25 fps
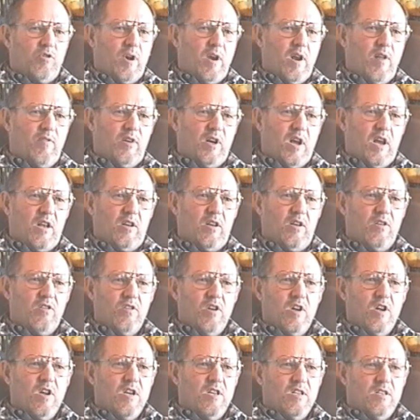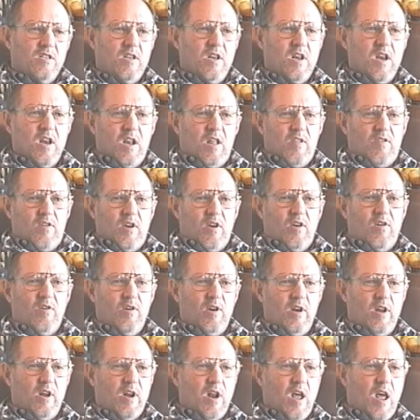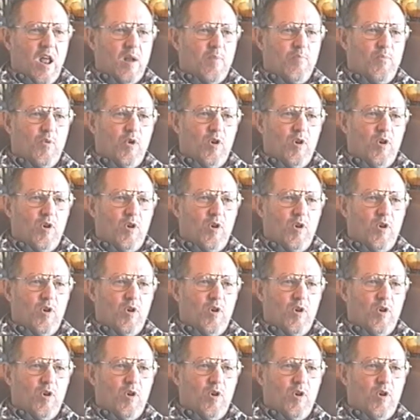So I never got to see anything going in and out